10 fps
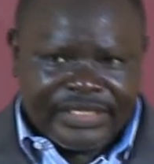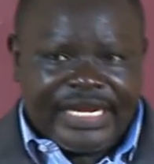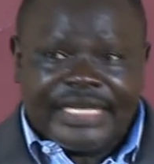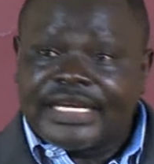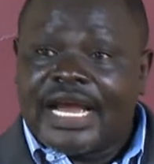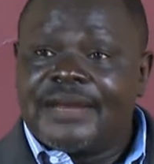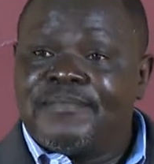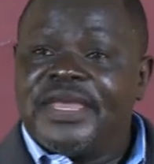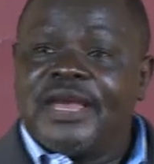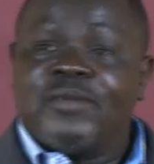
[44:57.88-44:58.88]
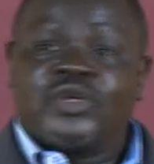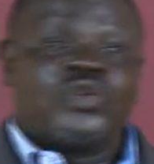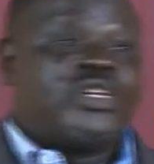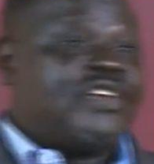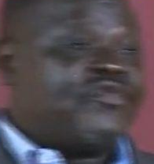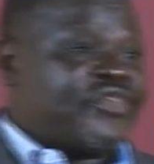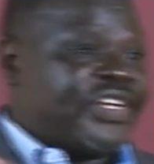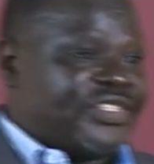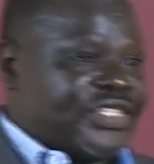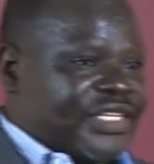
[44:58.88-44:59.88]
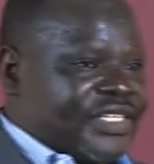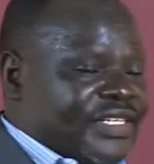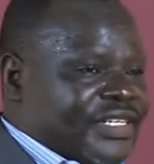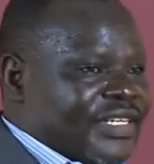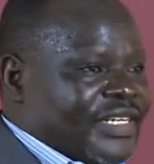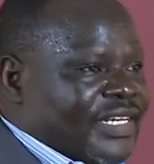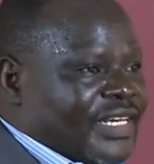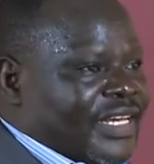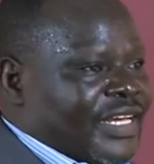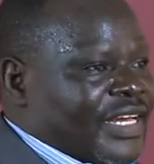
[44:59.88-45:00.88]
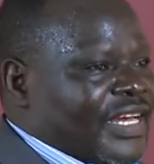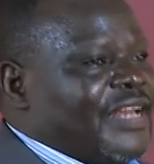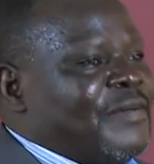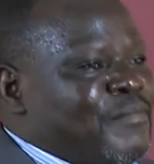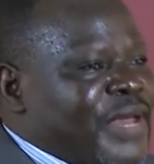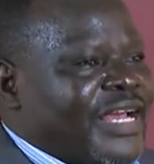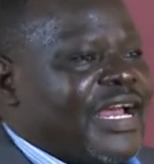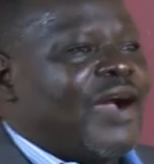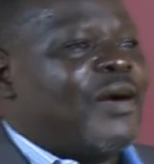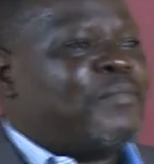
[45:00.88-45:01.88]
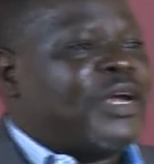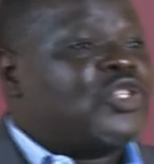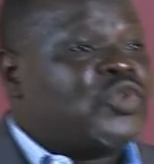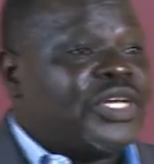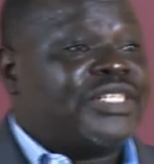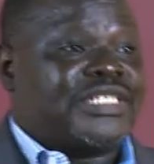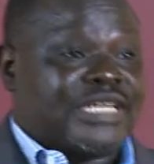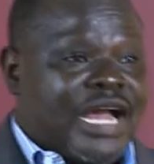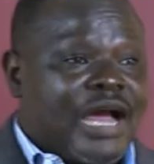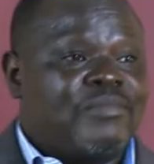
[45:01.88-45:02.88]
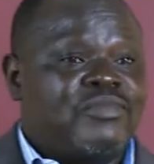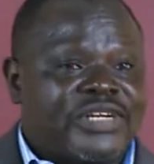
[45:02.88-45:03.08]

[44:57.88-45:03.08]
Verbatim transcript: that can be able to differentiate and make our pursuance come